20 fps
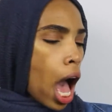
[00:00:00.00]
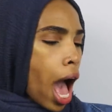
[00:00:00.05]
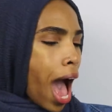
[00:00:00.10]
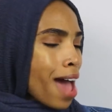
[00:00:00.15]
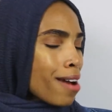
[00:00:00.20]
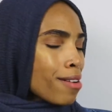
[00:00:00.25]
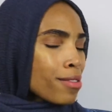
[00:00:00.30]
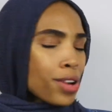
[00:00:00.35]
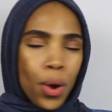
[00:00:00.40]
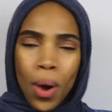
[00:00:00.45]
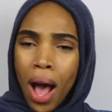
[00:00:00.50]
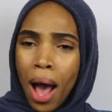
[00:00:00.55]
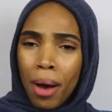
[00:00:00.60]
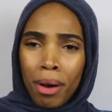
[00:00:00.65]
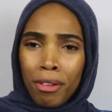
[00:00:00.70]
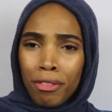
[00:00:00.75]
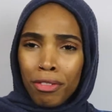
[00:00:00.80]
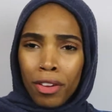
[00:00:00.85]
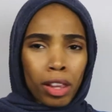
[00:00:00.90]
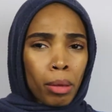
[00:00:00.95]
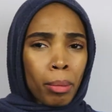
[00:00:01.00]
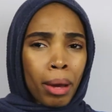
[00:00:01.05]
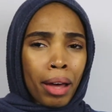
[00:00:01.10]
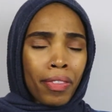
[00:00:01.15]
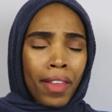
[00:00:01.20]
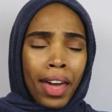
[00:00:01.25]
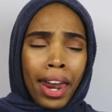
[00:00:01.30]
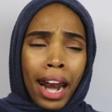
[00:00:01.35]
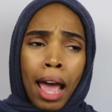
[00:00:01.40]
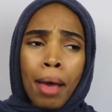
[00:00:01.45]
I don't know how I feel
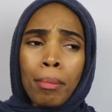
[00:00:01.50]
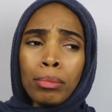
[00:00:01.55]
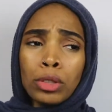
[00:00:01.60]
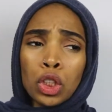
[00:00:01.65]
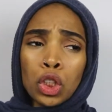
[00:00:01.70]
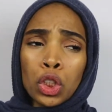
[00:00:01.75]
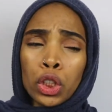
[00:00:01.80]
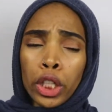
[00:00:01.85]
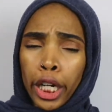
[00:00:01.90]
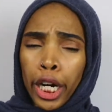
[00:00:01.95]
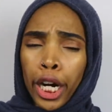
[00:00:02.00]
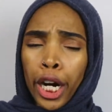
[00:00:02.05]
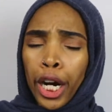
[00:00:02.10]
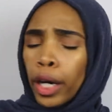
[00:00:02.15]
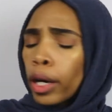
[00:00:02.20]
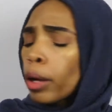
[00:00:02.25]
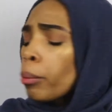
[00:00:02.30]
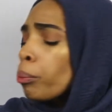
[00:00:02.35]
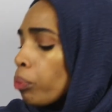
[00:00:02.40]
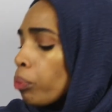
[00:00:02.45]
about that. I'm triggered.